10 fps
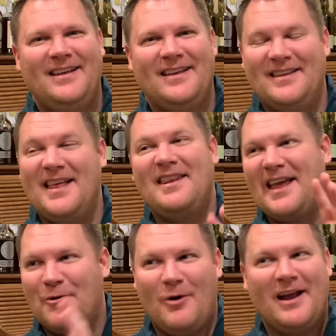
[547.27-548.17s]
And then
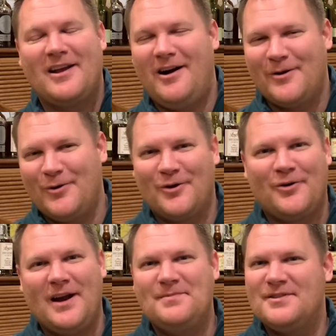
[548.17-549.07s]
like white Concord
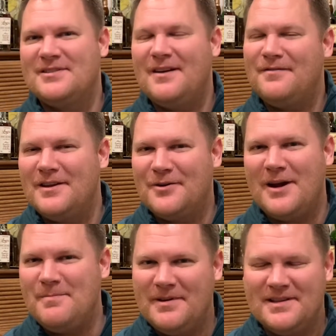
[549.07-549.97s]
grapes. There's definitely a
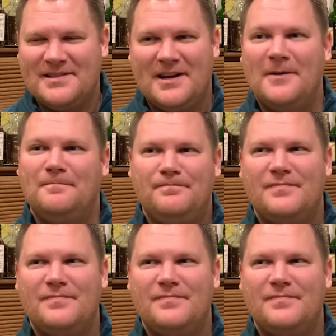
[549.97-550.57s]
grapiness there.